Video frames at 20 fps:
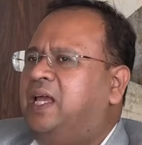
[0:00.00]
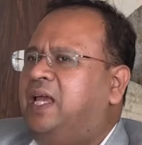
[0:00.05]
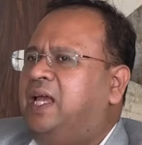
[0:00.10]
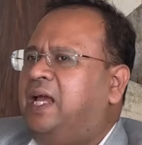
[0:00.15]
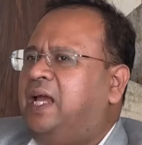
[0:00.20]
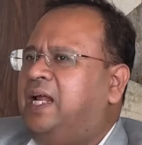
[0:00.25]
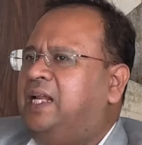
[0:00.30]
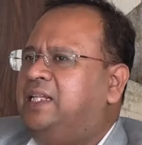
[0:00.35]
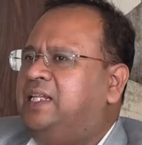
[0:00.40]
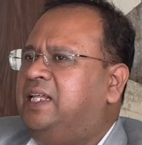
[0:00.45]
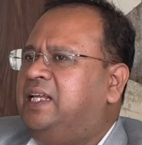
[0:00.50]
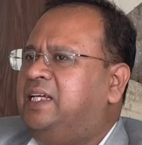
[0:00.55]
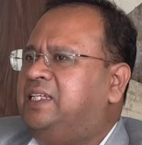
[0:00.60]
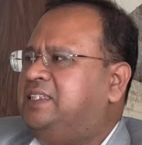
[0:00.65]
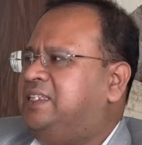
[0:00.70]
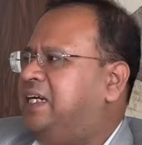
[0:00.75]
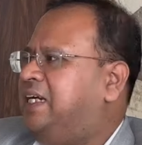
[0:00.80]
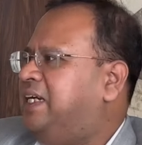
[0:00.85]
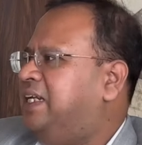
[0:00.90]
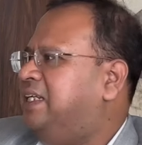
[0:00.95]
and then
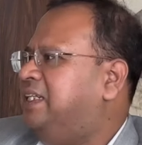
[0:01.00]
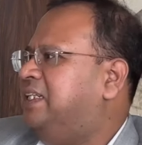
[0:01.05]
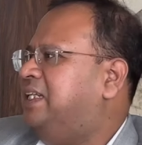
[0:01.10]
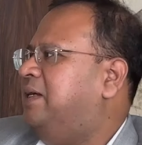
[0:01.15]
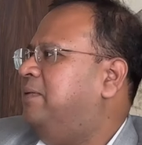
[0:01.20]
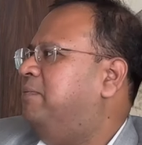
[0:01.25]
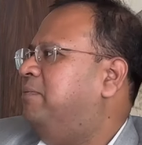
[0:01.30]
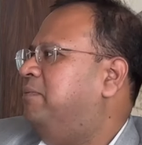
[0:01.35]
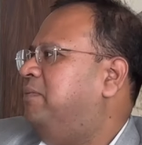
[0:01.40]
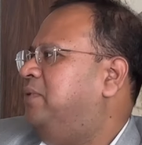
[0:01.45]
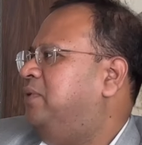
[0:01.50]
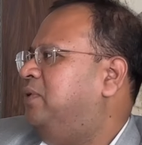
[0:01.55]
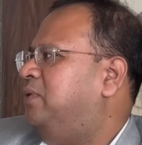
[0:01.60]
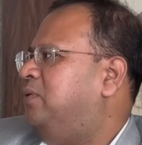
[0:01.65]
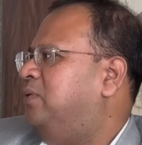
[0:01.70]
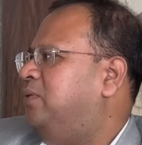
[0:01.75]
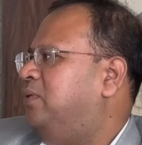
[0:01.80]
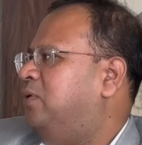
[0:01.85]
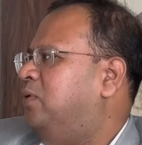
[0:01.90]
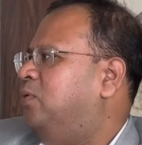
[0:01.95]
extending them
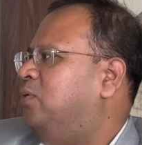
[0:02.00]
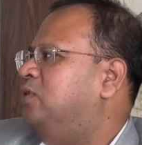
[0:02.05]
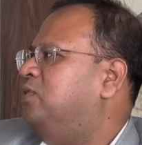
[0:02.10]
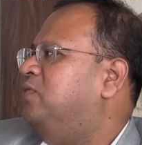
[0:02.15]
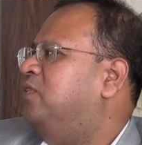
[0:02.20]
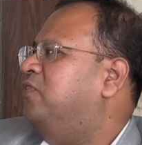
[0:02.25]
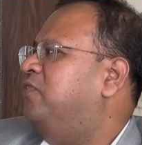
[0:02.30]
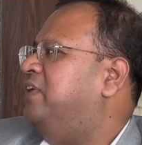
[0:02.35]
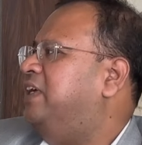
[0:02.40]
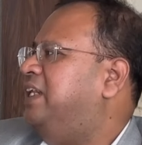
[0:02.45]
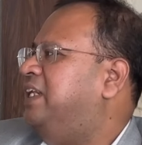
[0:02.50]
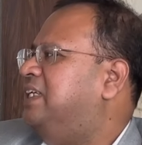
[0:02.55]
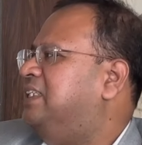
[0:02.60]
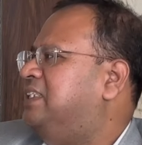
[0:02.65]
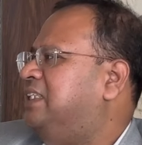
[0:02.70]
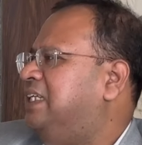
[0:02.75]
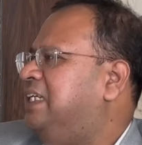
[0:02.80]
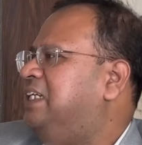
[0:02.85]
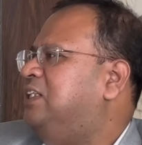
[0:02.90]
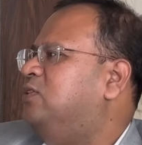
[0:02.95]
loans for various
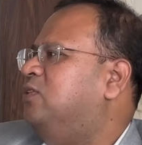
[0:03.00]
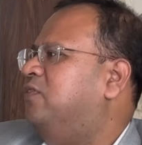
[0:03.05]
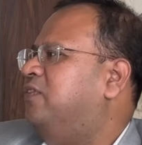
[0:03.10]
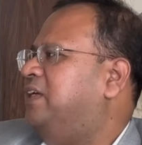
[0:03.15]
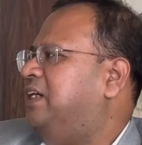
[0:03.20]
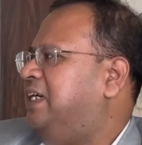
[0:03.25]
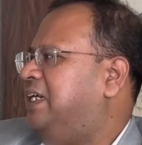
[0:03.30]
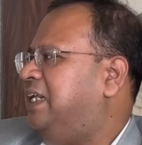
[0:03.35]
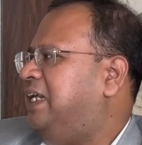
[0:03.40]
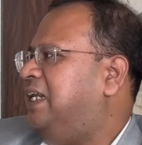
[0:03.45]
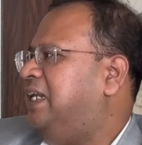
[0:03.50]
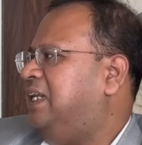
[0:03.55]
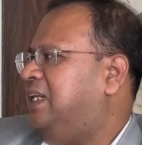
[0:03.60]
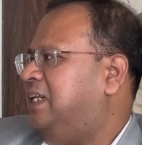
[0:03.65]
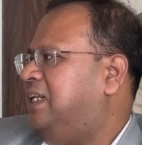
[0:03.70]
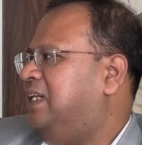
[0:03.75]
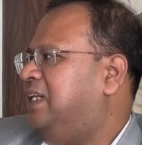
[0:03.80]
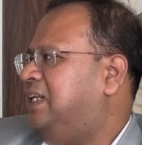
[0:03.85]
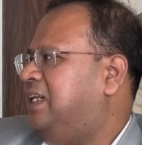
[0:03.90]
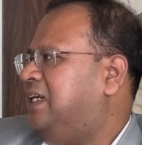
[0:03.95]
needs of a retail
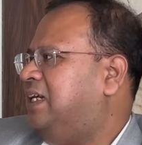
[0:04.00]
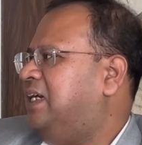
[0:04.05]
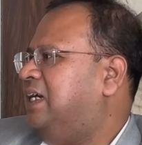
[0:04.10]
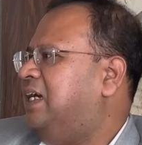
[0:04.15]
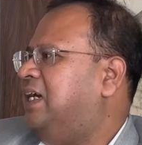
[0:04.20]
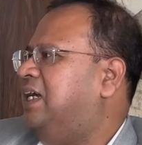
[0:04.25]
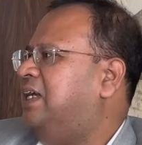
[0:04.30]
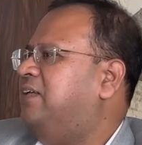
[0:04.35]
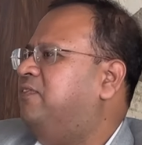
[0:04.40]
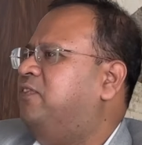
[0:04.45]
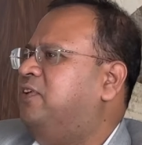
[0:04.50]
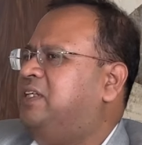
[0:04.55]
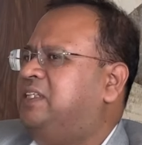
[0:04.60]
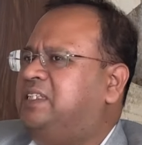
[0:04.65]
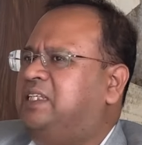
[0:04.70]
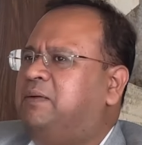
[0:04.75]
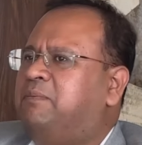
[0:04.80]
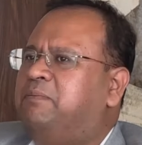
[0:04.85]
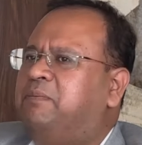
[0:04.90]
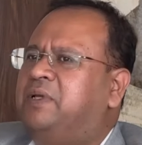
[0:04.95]
guy. For
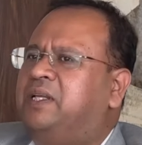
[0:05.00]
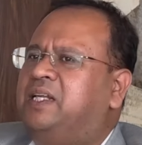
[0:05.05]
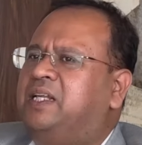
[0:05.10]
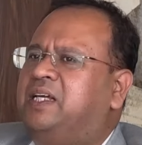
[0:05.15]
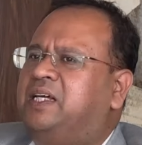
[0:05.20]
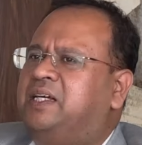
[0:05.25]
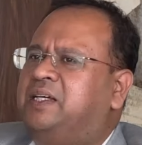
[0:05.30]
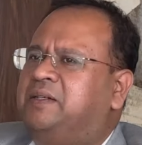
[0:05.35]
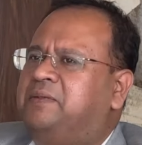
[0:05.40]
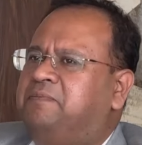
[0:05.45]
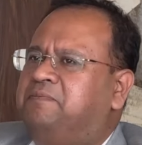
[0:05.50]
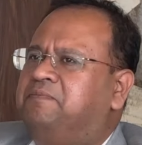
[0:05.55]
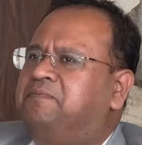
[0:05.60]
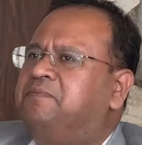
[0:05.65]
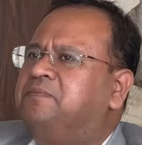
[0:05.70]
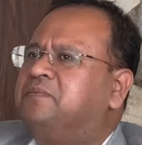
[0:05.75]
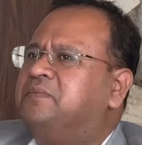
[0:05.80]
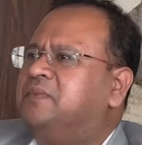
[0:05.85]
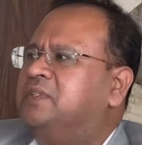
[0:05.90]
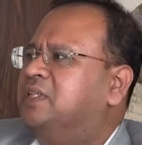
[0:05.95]
example,
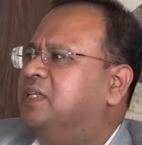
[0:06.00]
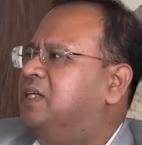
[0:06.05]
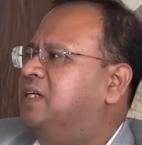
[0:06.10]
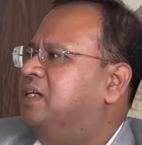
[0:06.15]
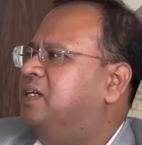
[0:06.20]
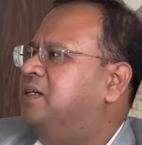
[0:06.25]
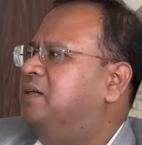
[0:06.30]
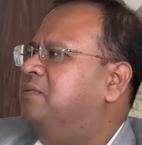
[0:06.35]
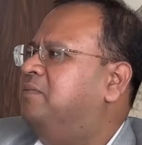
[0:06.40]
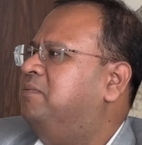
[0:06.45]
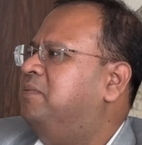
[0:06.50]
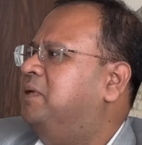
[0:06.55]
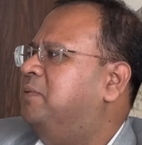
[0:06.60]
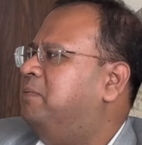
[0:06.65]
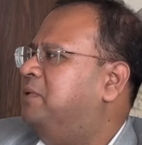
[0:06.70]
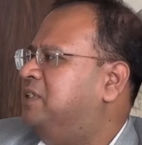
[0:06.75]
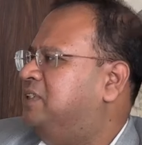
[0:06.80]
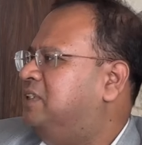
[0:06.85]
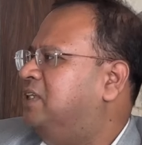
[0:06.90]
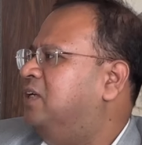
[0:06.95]
a
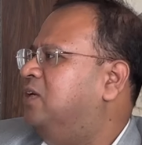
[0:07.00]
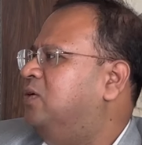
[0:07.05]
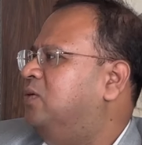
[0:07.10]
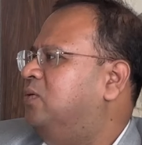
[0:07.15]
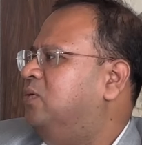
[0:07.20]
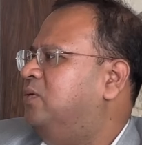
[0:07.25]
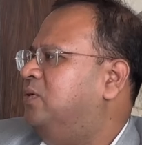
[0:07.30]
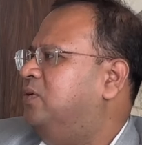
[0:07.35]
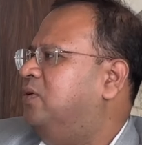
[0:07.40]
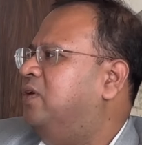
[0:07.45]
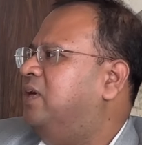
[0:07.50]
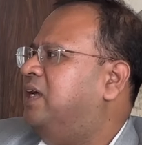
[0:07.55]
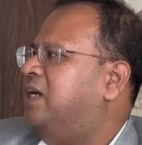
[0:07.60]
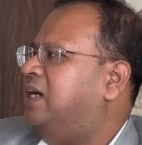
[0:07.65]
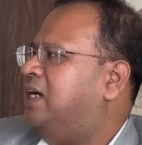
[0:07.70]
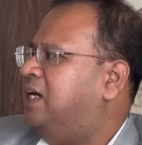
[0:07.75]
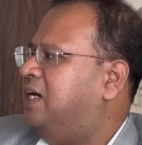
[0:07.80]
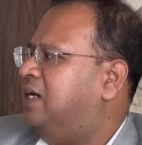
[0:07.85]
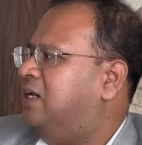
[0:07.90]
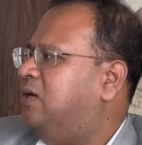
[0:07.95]
personal loan or a
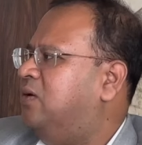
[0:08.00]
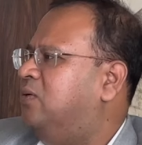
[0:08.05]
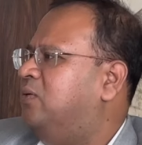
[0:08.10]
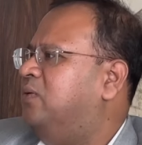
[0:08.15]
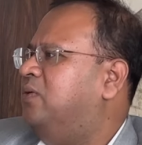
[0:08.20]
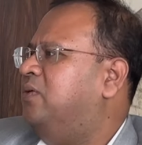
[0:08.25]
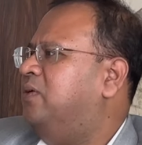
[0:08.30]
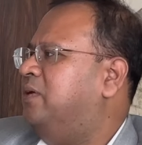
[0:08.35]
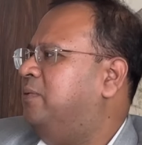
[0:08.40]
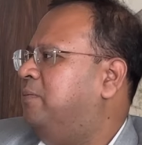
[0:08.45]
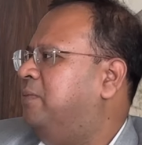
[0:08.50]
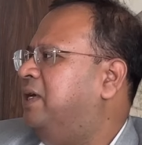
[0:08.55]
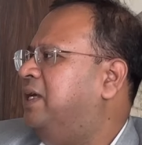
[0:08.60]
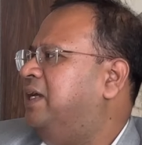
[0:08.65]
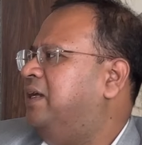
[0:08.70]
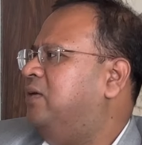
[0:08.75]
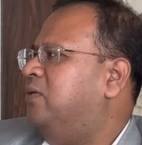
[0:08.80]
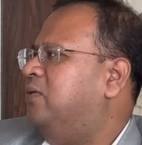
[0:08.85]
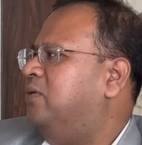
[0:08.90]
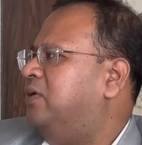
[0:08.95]
car loan or a
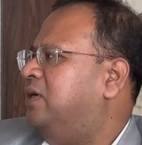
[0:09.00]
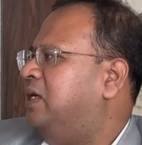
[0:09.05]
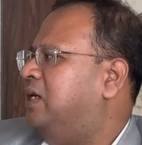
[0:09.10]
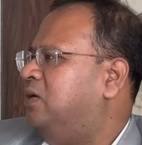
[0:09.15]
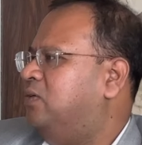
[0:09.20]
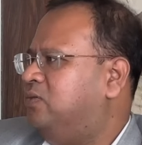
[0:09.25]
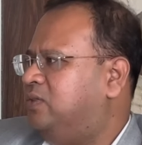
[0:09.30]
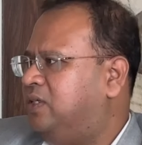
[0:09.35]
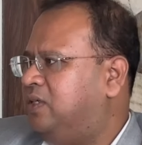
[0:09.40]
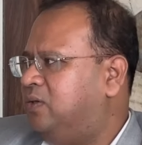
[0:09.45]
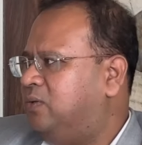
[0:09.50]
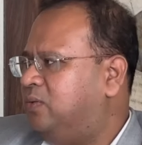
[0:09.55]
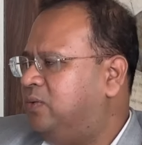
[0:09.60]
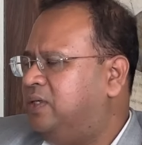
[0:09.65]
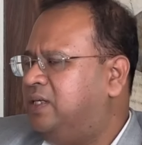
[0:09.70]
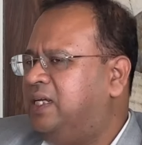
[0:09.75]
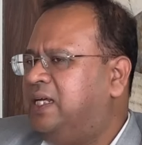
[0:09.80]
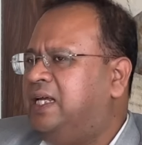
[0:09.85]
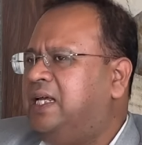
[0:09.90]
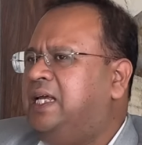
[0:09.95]
bike loan or a housing loan.
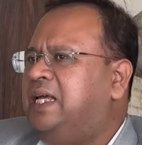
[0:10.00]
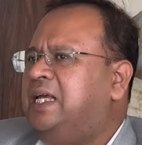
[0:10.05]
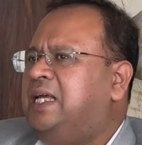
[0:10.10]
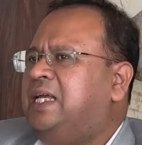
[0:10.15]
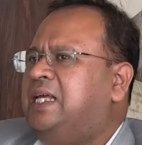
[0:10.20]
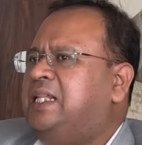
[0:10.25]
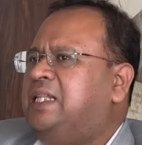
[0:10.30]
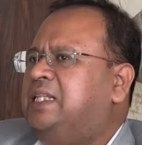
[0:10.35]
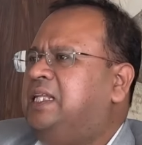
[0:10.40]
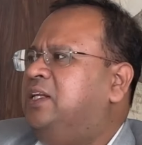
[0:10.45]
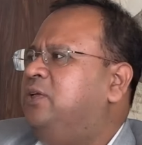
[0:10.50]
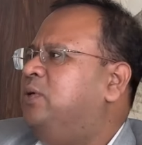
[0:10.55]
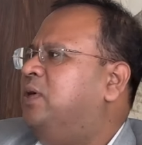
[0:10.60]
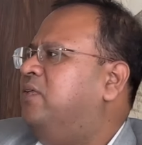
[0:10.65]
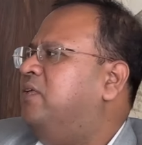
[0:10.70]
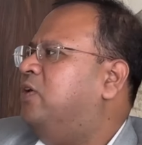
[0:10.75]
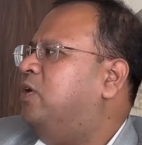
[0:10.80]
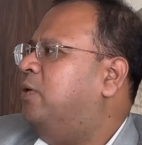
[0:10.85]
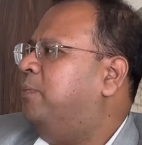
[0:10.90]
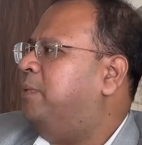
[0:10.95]
Then you have
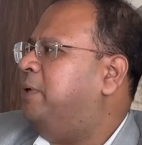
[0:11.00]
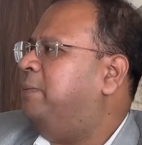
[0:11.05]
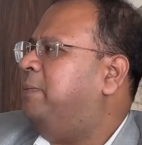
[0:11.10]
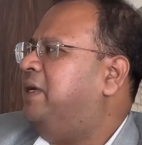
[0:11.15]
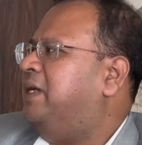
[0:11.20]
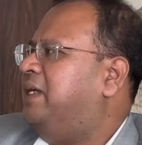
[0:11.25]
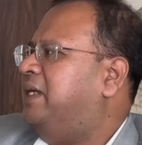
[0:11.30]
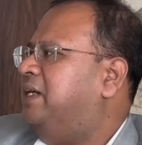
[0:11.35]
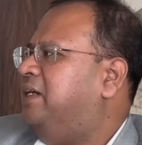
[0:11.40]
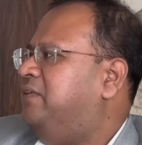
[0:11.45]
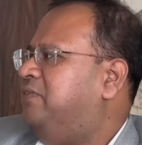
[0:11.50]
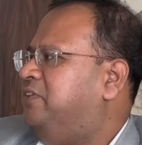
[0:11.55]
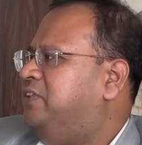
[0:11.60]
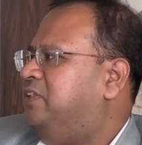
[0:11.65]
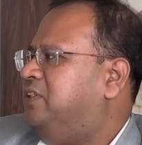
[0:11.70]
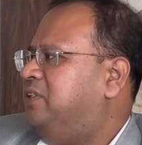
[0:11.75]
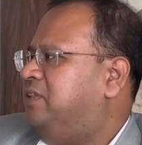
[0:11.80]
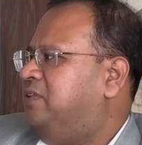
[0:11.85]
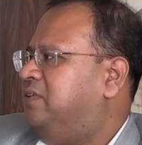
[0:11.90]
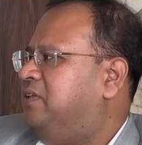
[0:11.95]
a corporate banking
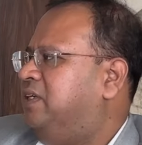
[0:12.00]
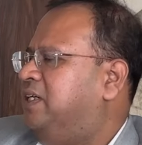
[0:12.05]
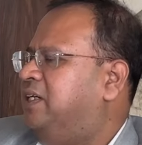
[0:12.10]
division, right,